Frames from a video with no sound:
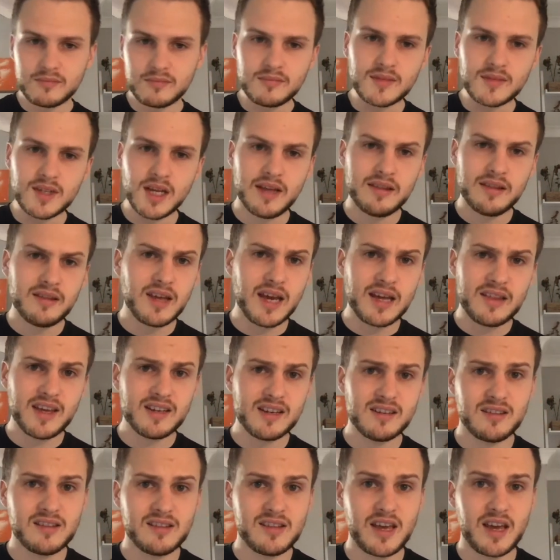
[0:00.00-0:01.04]
And at the
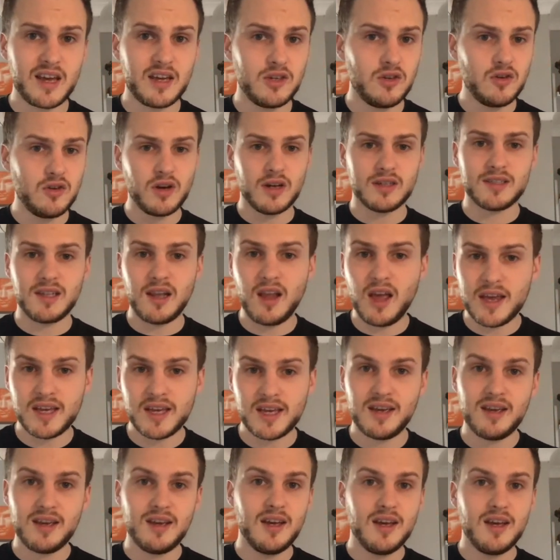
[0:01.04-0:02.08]
end of the day, you guys like
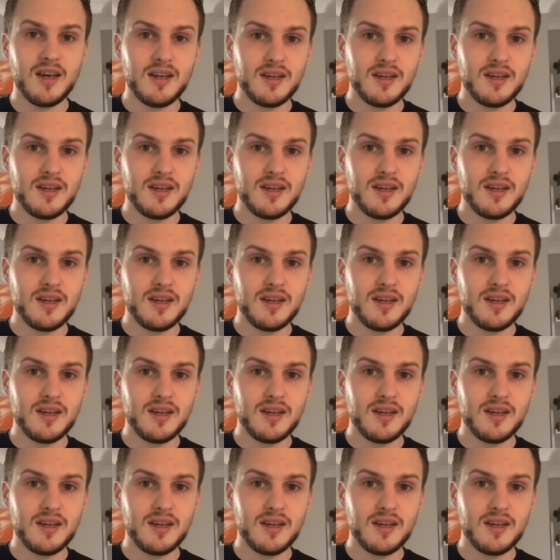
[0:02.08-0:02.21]
it.